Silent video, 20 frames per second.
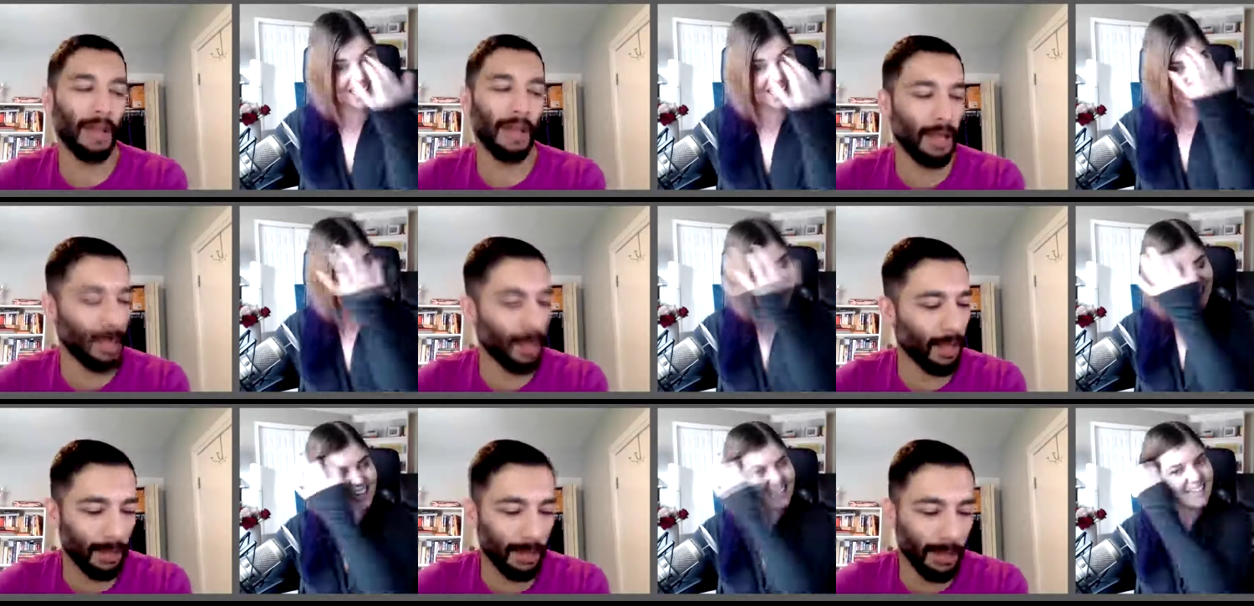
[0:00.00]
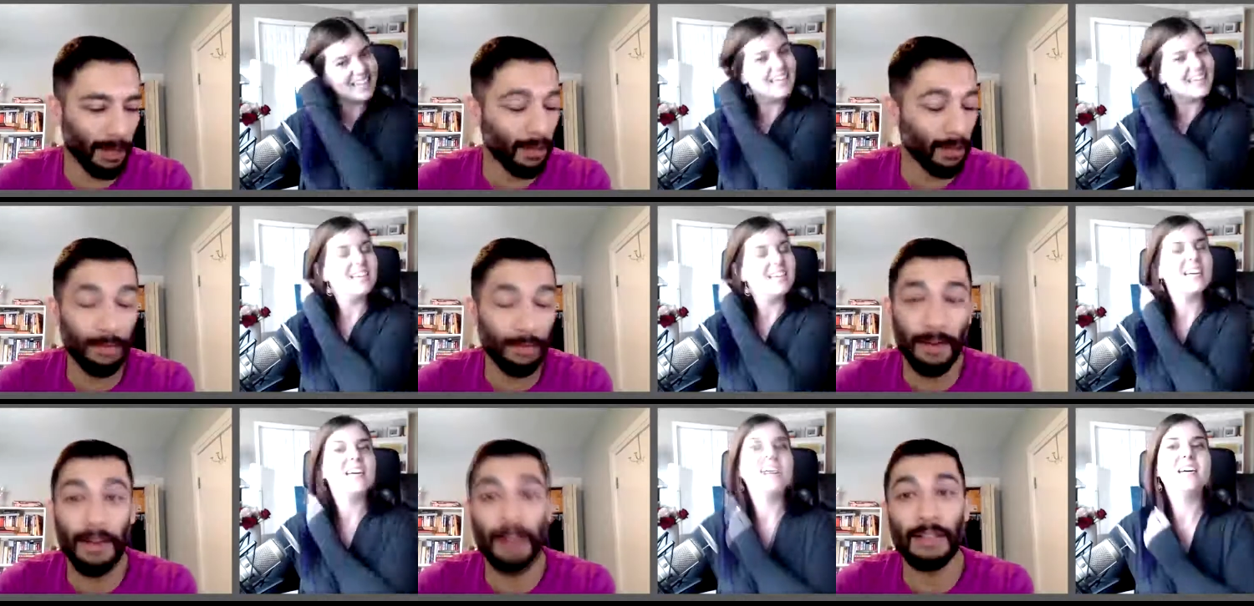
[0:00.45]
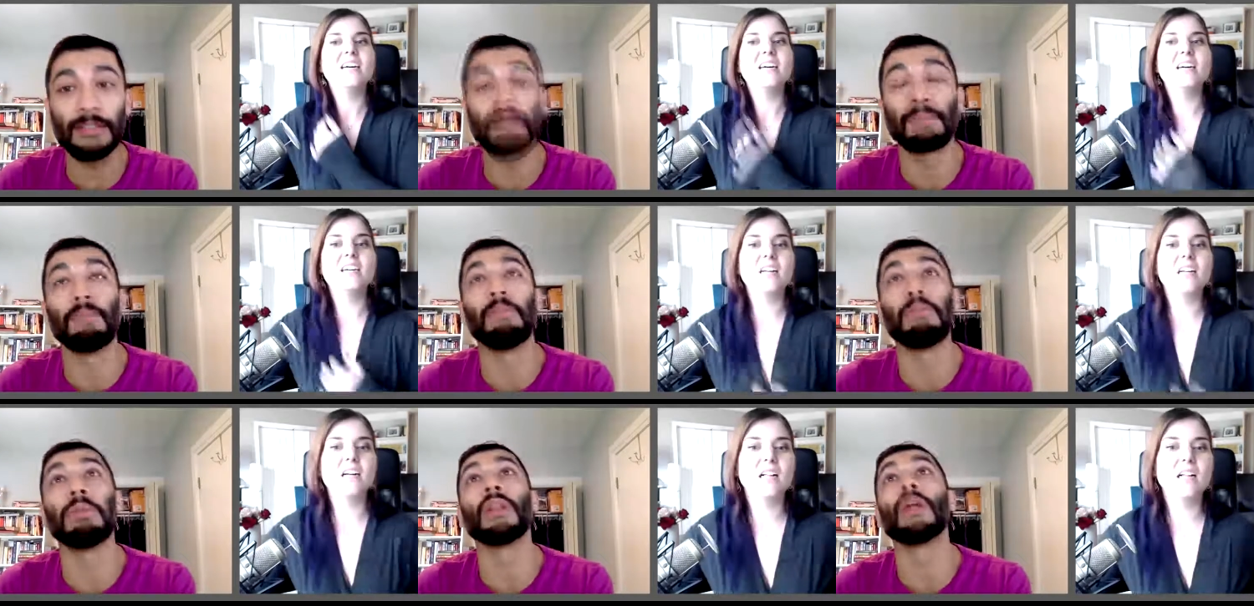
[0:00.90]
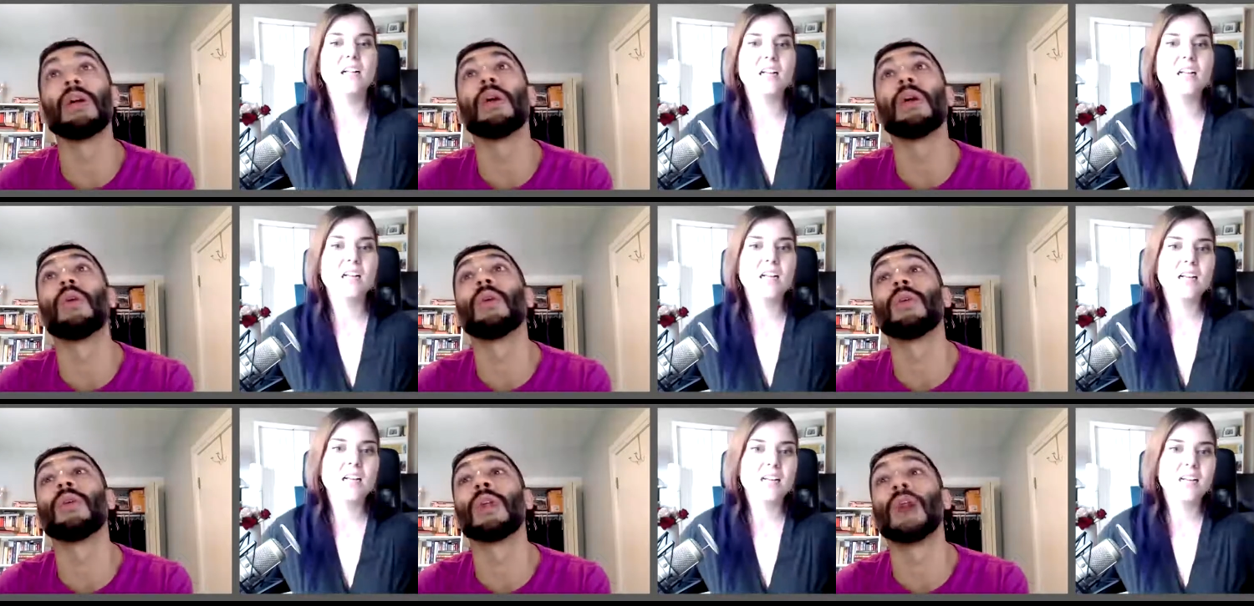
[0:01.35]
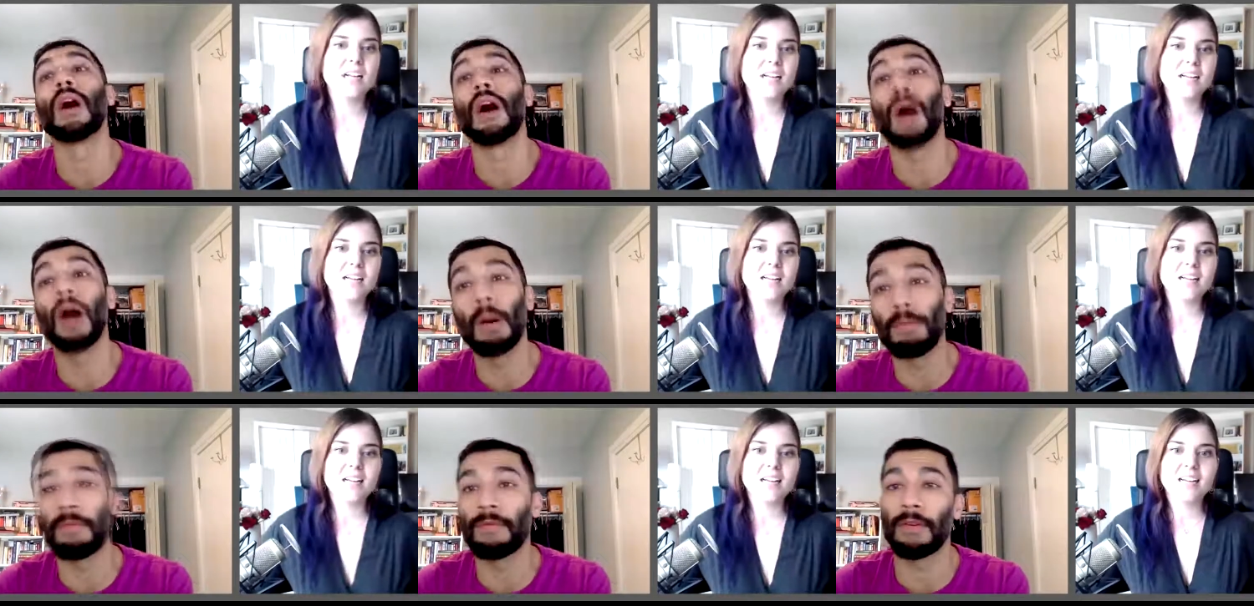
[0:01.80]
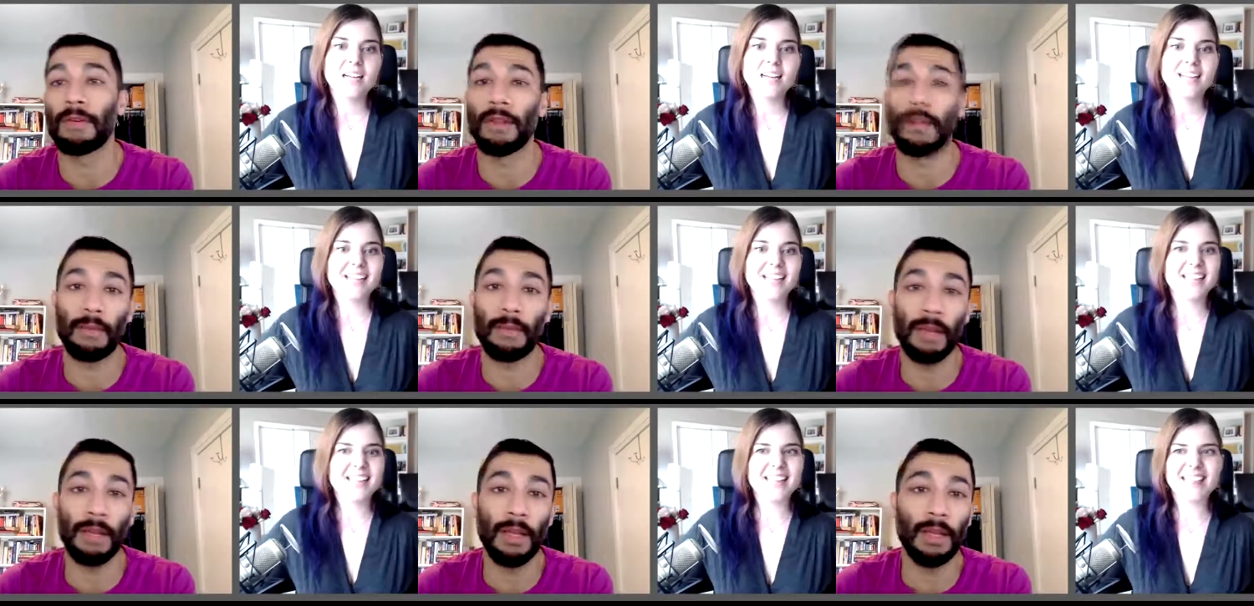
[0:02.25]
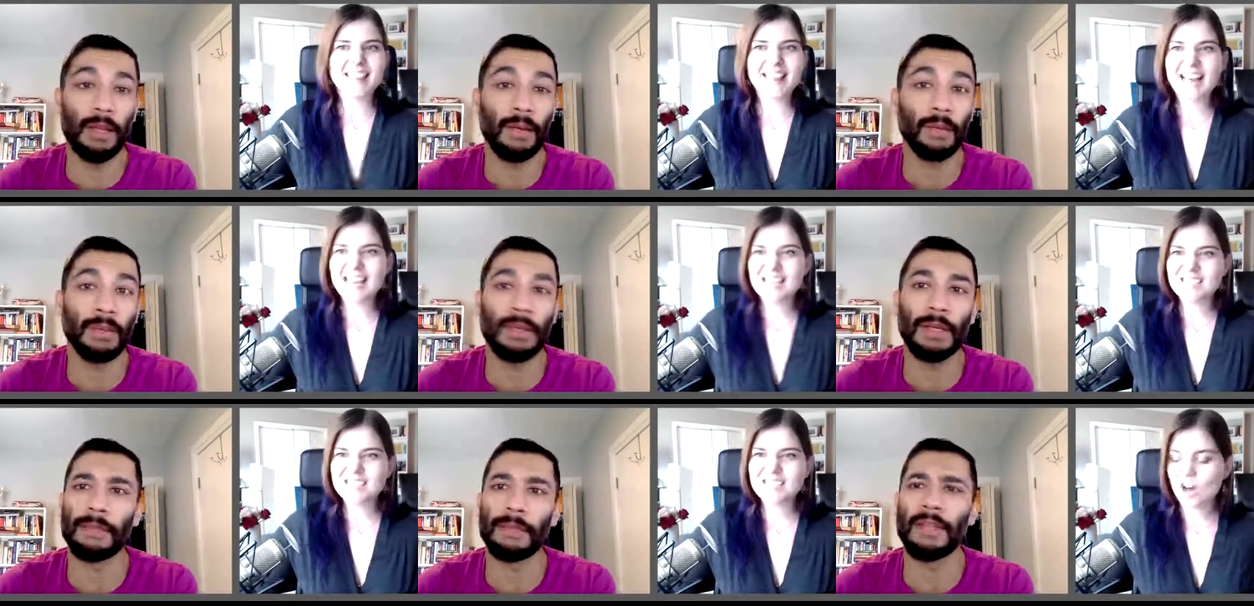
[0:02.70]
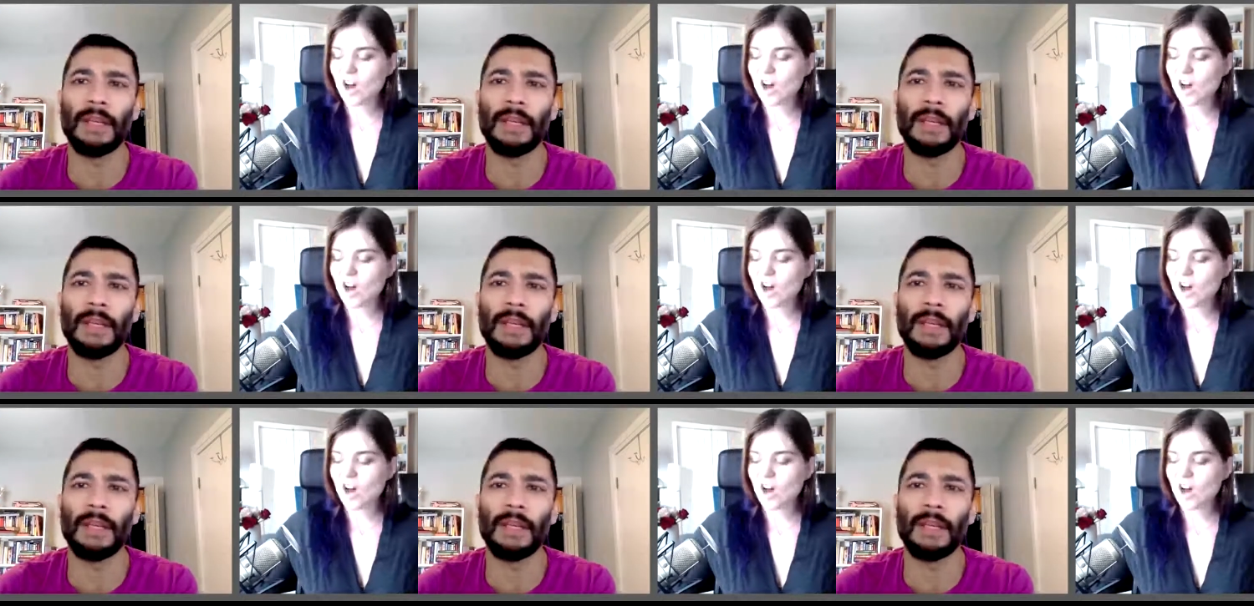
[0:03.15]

Speaker 1: And, and Kettle on Fire has blown up for them. It was, I